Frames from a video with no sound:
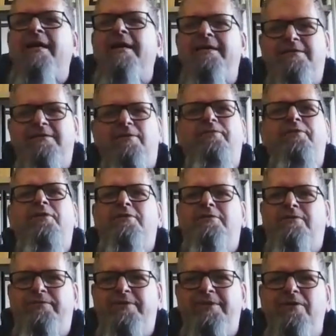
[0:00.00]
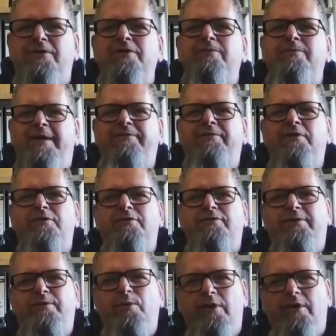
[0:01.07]
kinds of philosophy in order to make
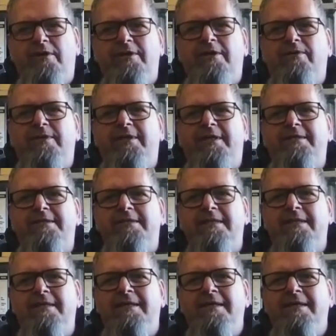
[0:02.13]
philosophy work nowadays.